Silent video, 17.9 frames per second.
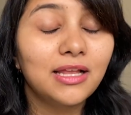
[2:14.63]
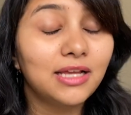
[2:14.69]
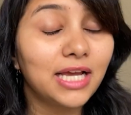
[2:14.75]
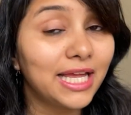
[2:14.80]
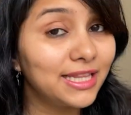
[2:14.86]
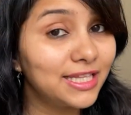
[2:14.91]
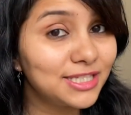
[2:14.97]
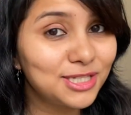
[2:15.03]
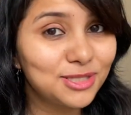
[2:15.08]

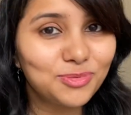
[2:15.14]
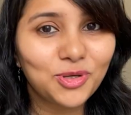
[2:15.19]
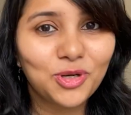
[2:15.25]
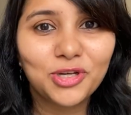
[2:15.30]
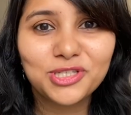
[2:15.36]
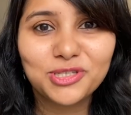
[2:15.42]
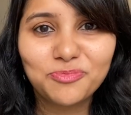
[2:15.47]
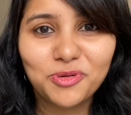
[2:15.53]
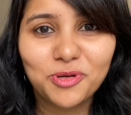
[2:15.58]
And this is
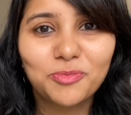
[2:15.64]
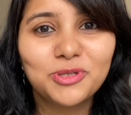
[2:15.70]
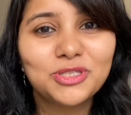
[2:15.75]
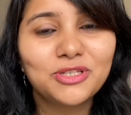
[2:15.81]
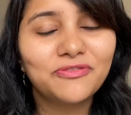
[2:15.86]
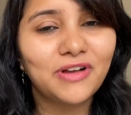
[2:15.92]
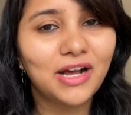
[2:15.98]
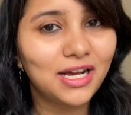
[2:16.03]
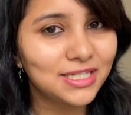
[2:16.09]
because the purpose
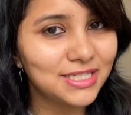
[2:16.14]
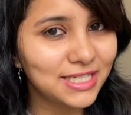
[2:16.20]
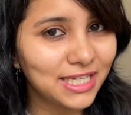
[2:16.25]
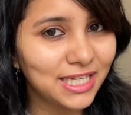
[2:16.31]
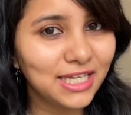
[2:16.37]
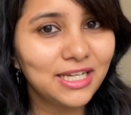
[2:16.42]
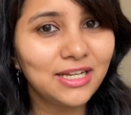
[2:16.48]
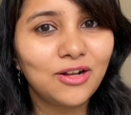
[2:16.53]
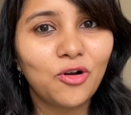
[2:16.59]
of
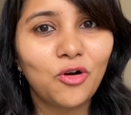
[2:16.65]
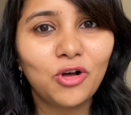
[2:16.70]
asking